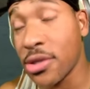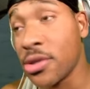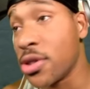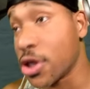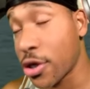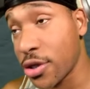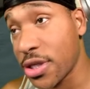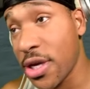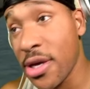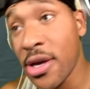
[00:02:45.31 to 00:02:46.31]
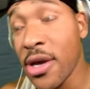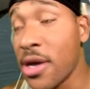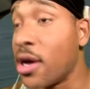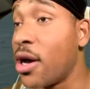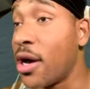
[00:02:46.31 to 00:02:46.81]
in Jersey,
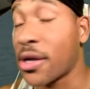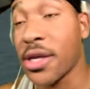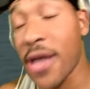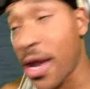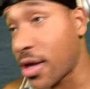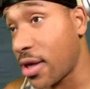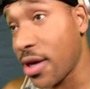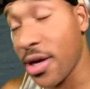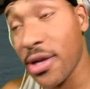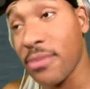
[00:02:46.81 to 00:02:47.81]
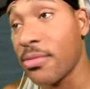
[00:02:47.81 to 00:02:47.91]
Connecticut,